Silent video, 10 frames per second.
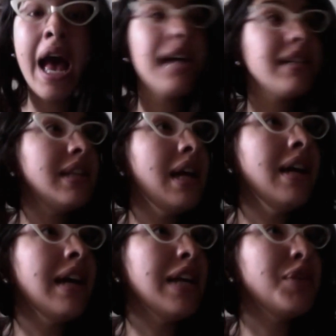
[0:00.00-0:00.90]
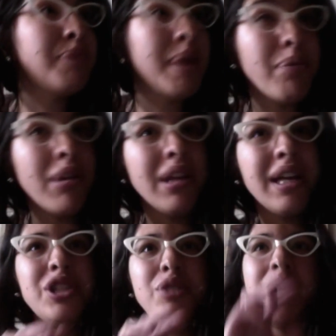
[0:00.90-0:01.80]
as long as people
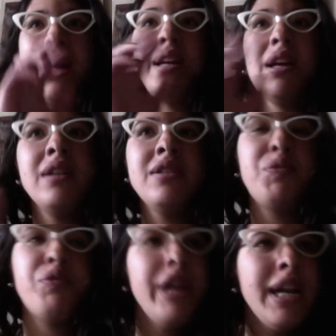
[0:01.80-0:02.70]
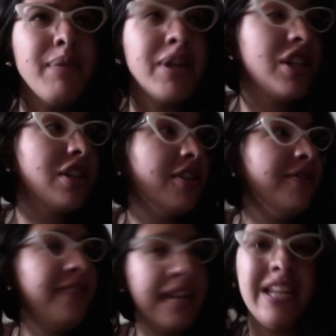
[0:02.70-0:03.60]
get to buy guns pretty much at
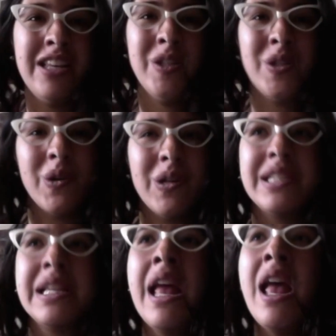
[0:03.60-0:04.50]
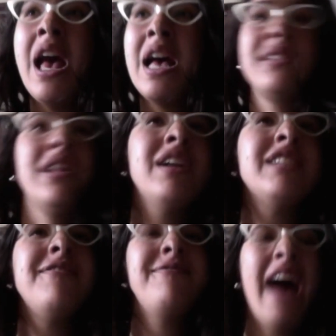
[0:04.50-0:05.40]
convenience stores, as long as
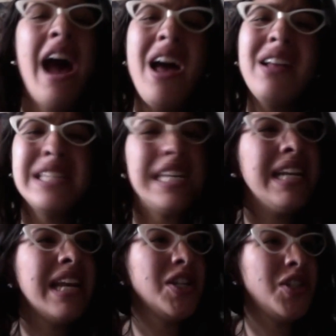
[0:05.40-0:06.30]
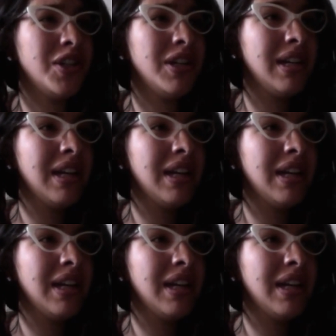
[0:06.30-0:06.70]
a vile teenager